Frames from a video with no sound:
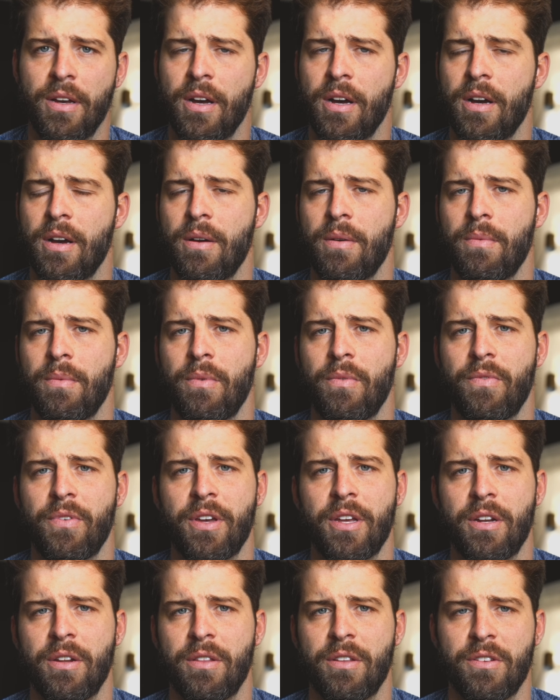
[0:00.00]
If we
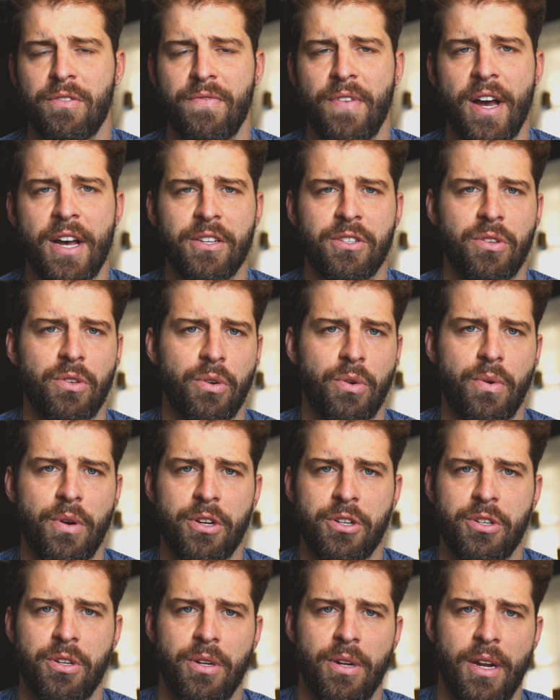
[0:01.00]
get into this vascular
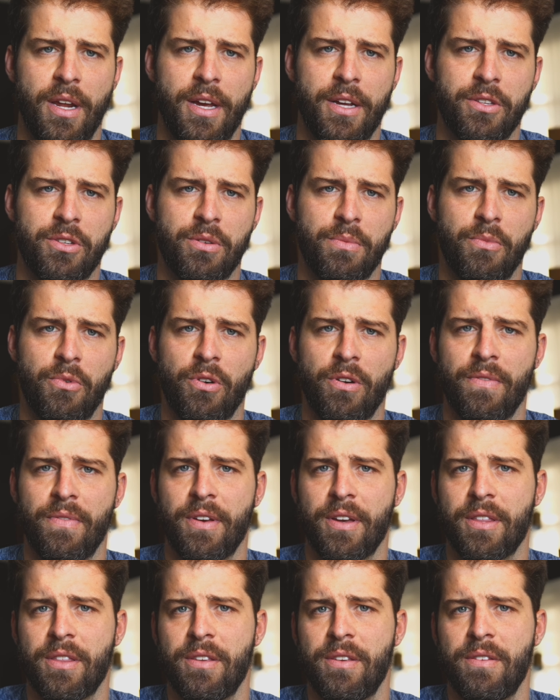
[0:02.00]
question, answer more of
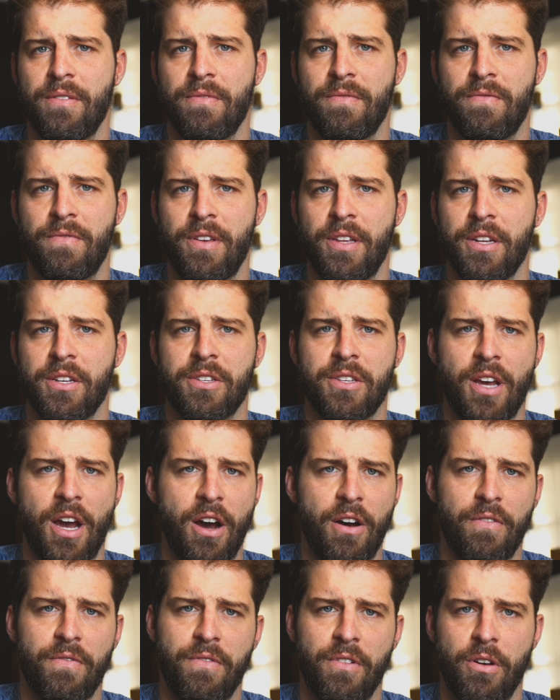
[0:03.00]
like the venous
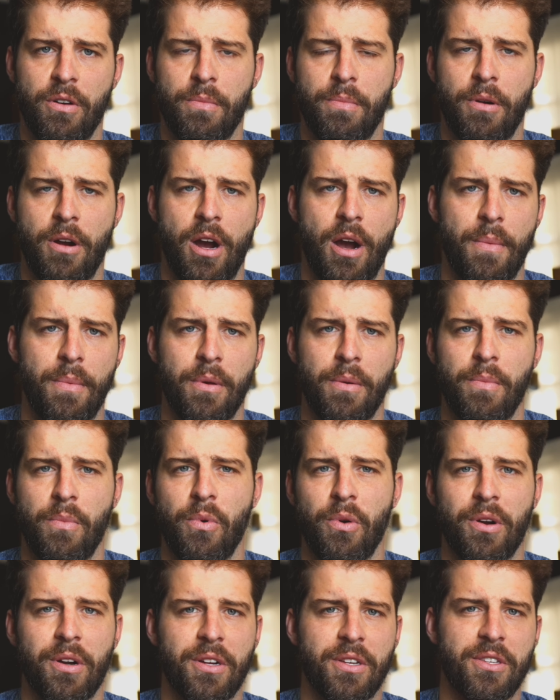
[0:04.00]
outflow problem,
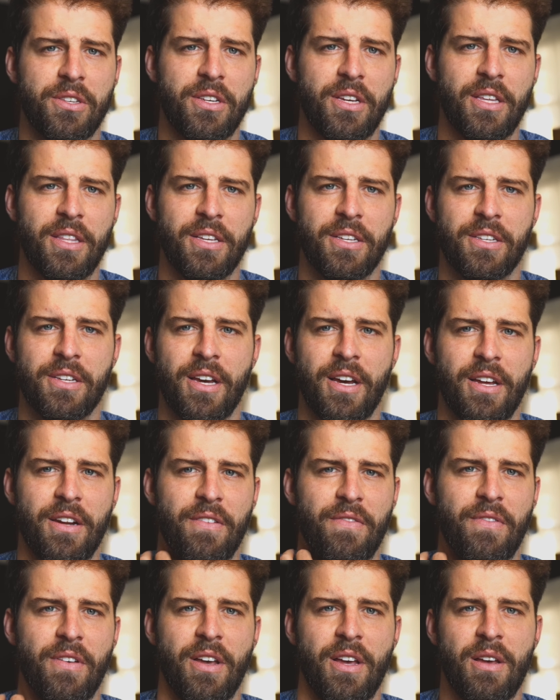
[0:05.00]
we're going to see this kind
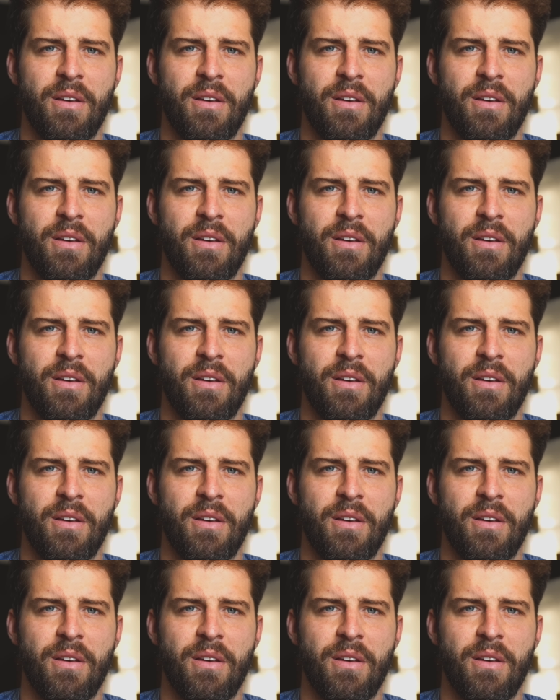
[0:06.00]
of